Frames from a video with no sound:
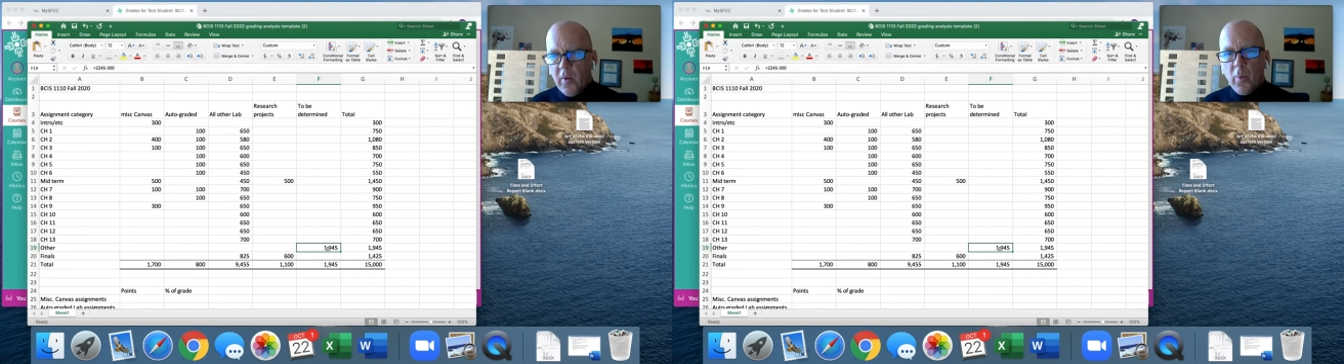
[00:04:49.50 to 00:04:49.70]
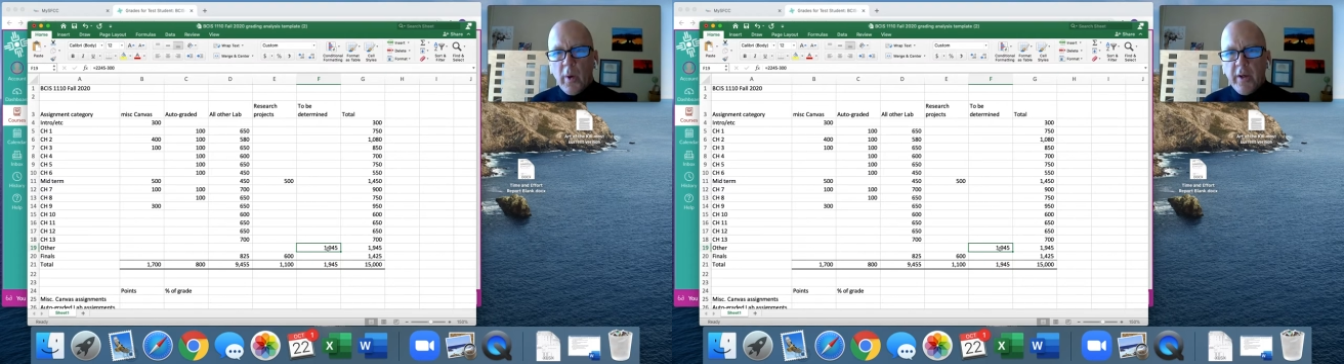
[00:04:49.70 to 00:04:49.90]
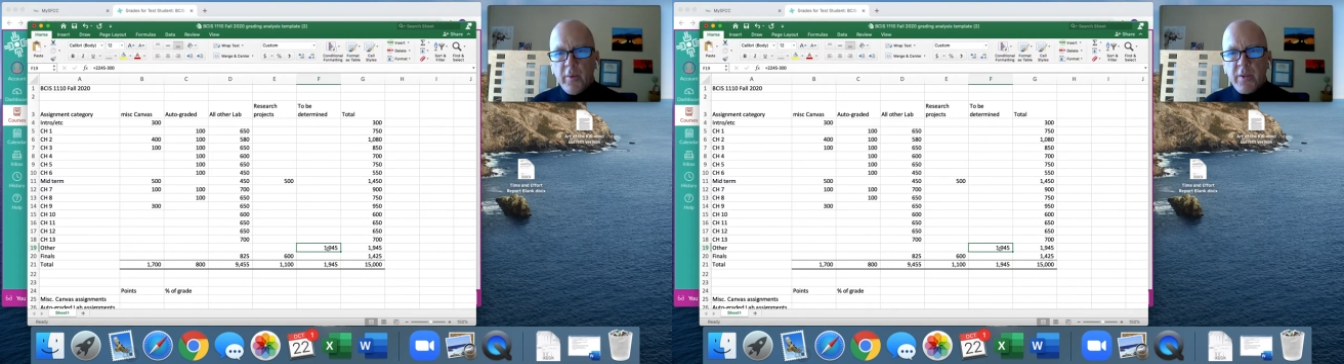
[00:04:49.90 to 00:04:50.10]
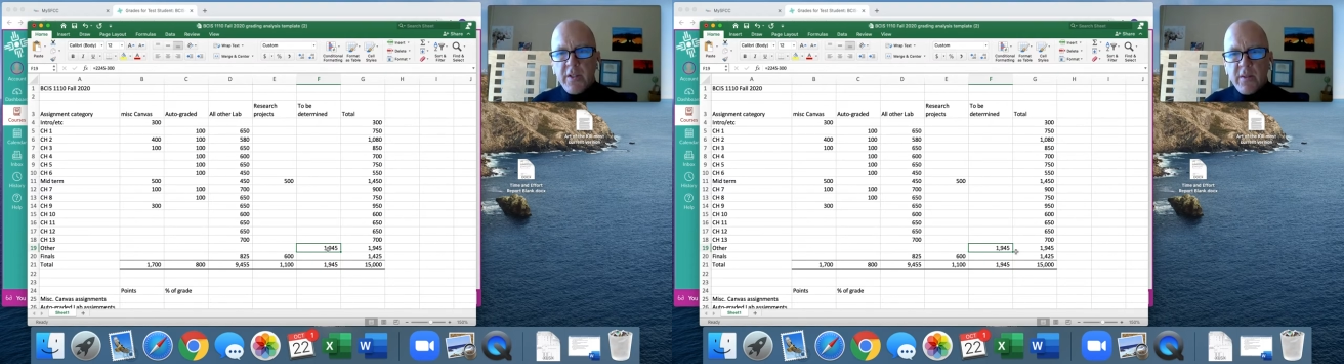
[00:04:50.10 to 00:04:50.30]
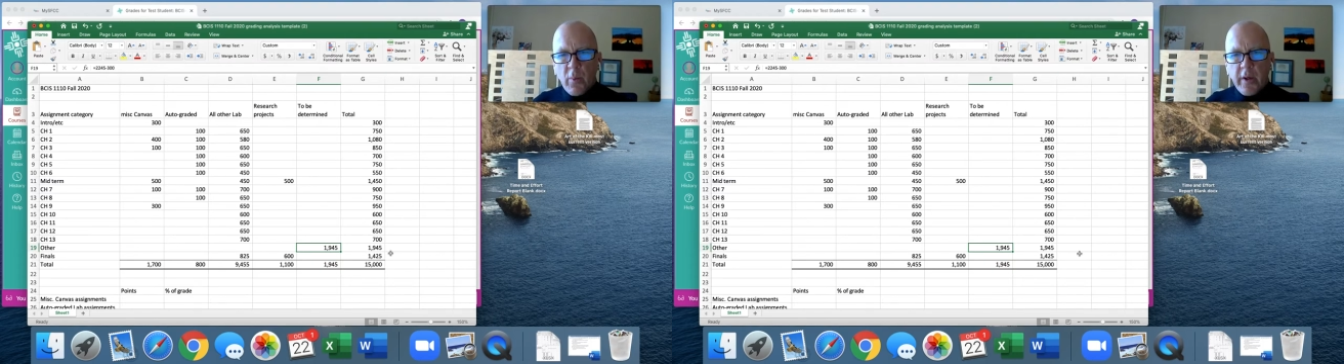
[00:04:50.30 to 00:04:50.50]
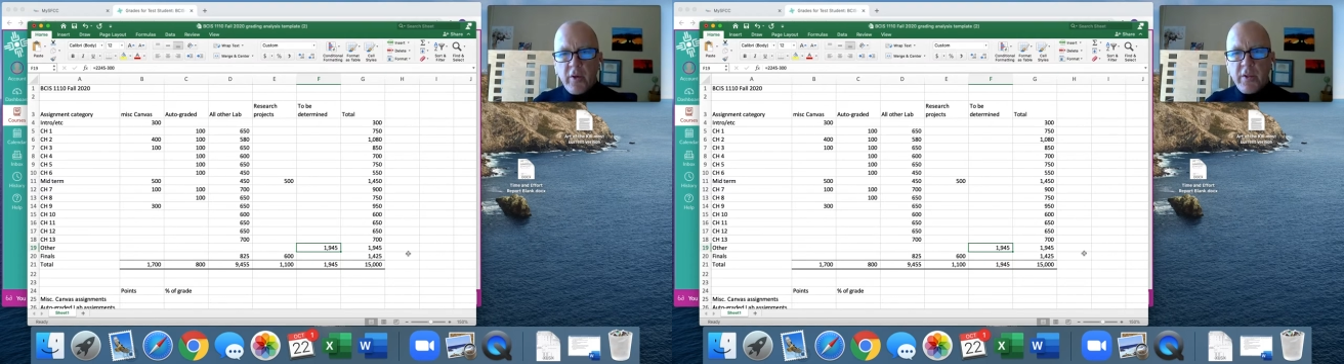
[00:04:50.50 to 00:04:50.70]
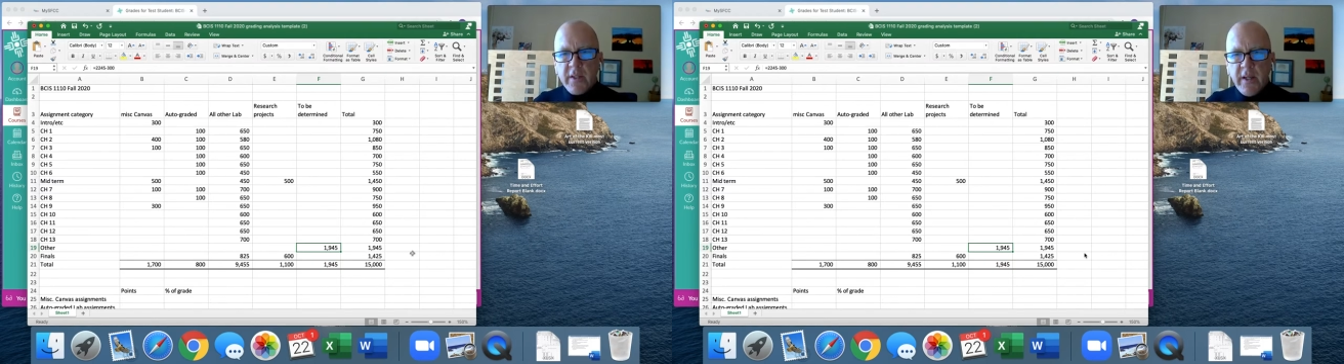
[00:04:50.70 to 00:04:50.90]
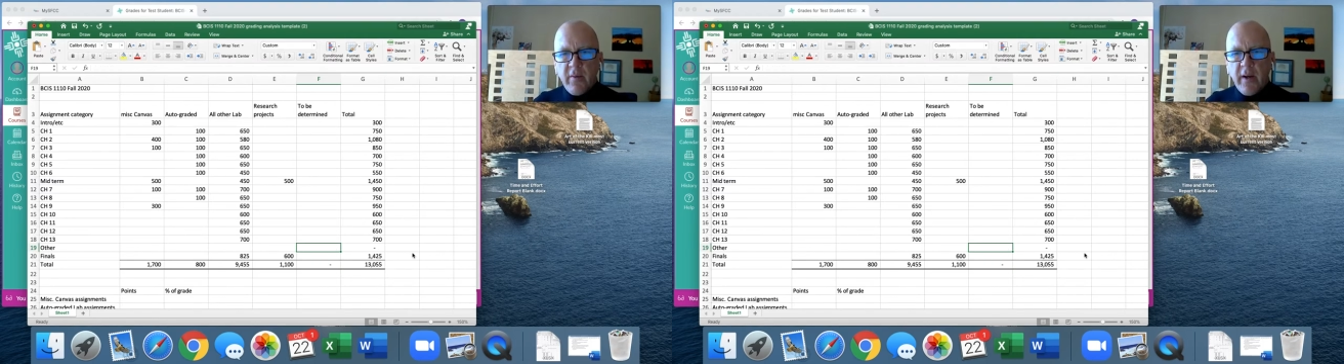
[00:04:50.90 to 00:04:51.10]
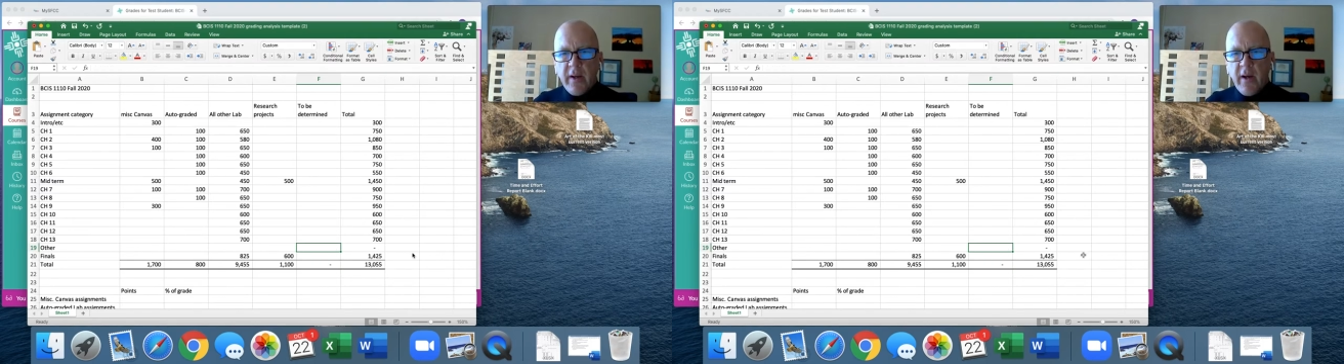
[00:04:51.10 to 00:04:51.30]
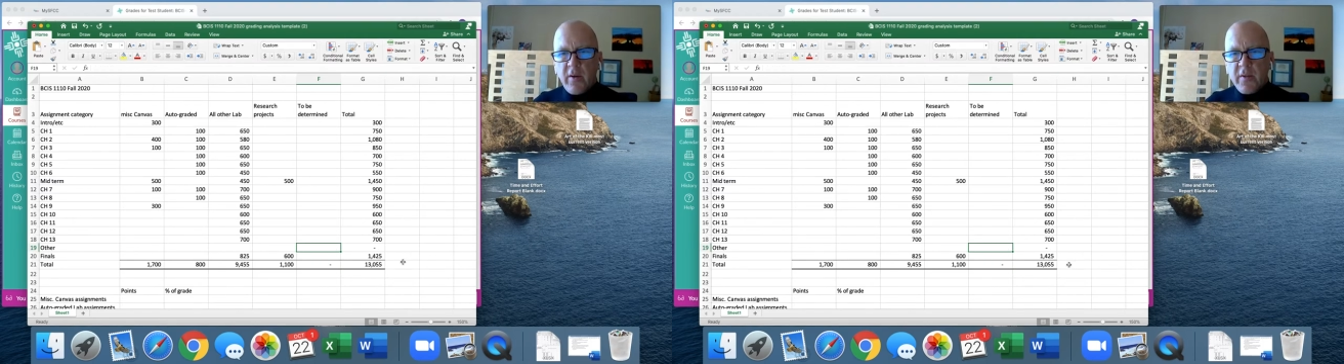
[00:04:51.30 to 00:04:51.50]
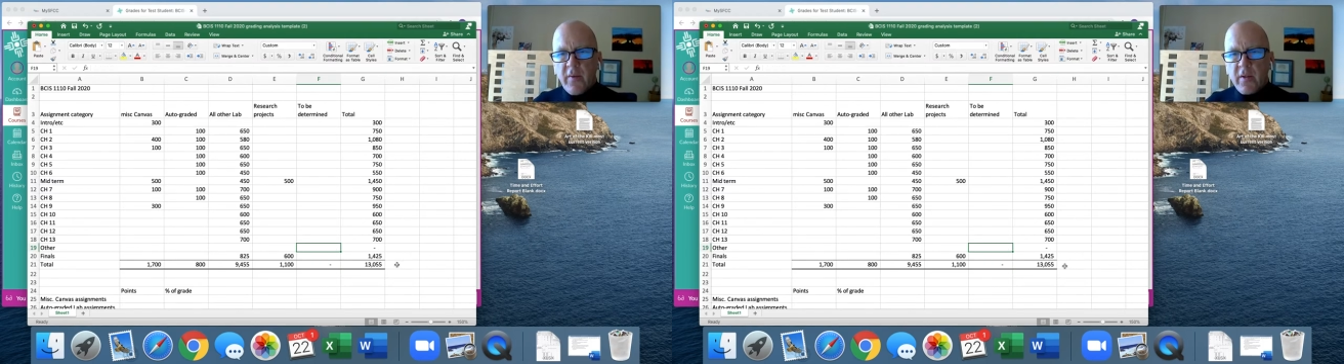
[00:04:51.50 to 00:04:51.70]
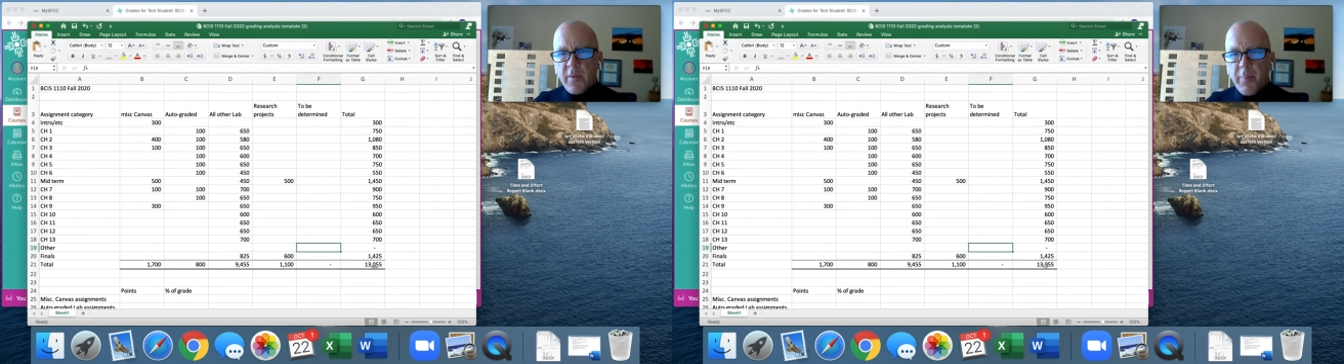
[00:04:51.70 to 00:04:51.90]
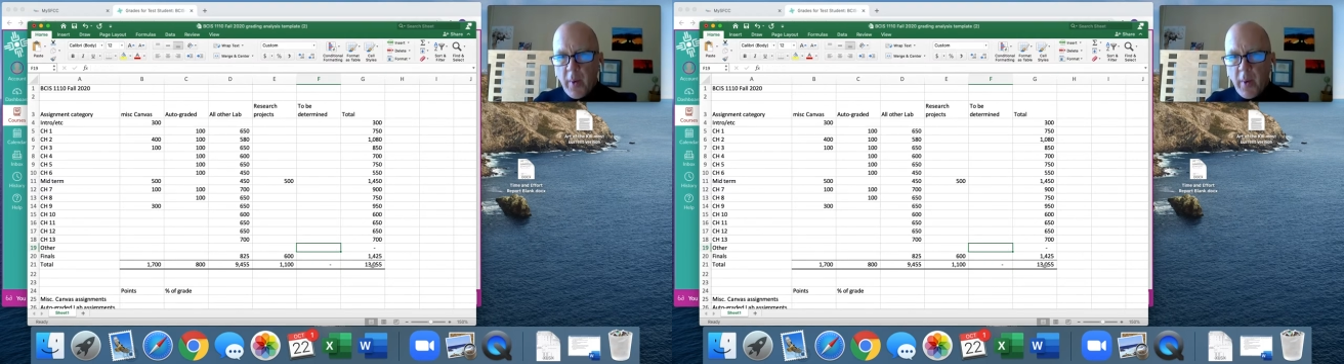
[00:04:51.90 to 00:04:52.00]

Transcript: what you're seeing right now as far as